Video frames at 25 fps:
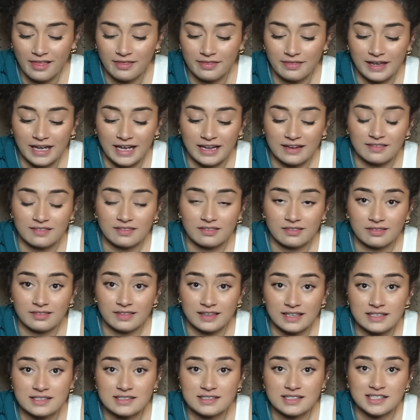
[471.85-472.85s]
that
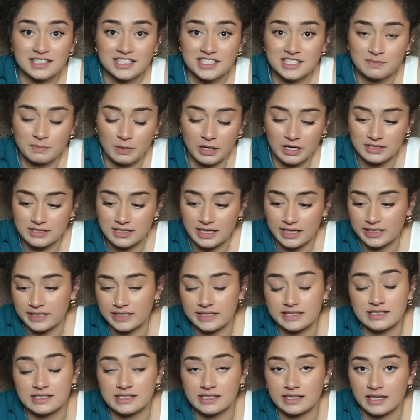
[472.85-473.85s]
these can
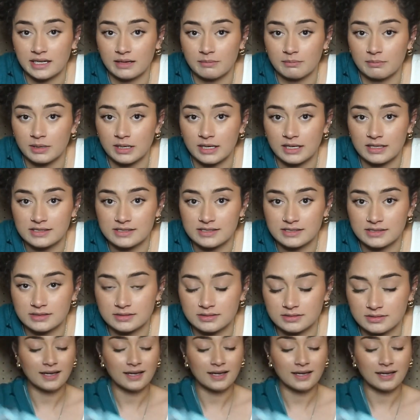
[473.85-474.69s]
spontaneously combust.